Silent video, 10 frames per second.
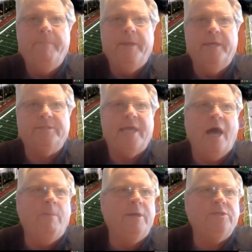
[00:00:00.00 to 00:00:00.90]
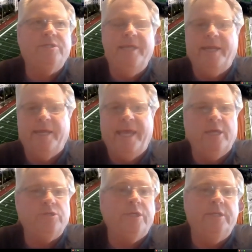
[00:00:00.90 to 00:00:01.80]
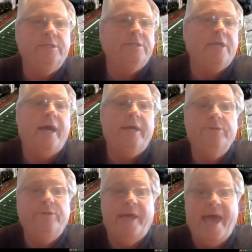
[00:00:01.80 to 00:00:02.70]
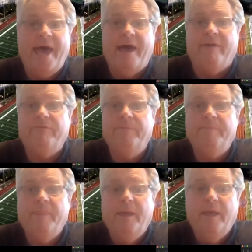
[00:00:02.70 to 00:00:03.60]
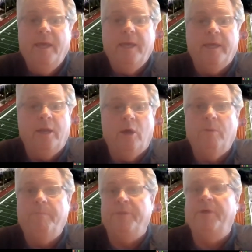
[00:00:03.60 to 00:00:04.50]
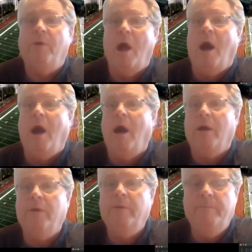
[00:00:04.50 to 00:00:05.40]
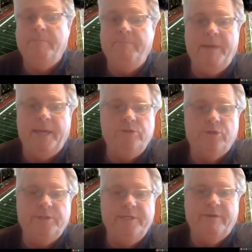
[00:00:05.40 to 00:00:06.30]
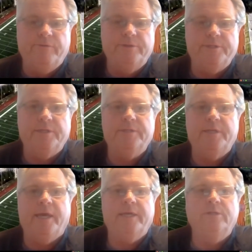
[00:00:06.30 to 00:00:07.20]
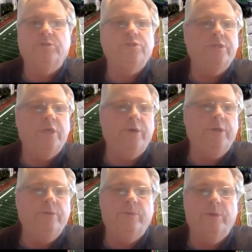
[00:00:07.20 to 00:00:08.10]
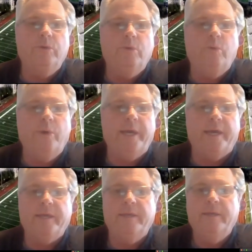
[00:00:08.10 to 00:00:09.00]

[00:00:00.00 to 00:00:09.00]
It's how much dedication and desire do they have, but there are major differences, and I can show you real quick.